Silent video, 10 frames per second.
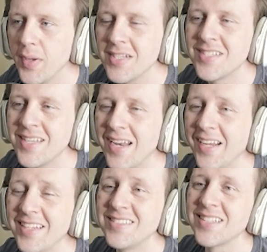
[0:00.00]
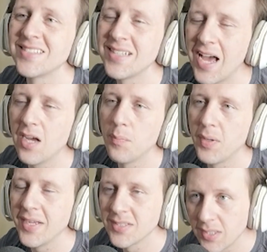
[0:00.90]
instead it does not
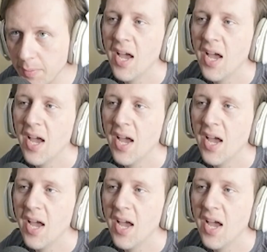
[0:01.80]
apply sleep.